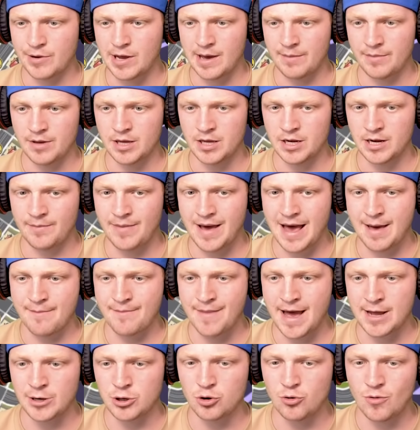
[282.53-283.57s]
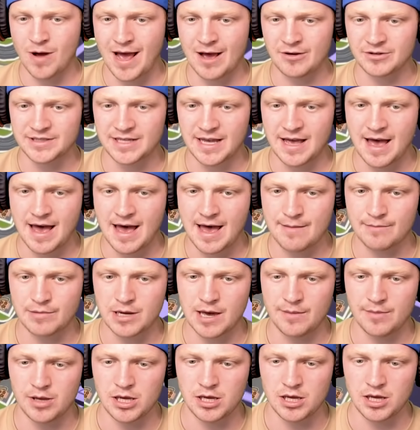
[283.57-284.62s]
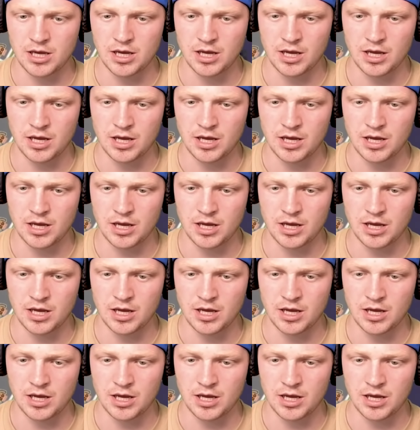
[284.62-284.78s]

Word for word: coming to buy my new house. I'm coming